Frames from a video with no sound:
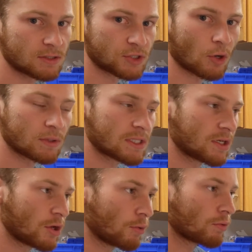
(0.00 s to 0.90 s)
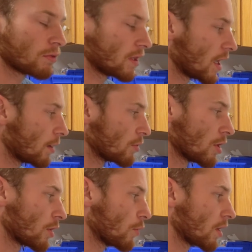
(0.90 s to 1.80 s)
so it's going to go through the game a
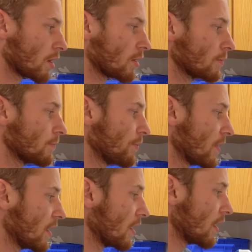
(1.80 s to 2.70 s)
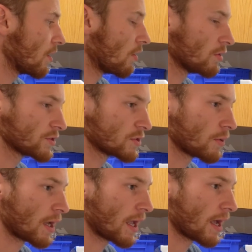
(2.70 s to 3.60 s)
lot quicker. Also,
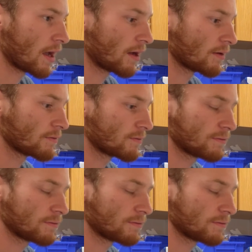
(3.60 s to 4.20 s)
I have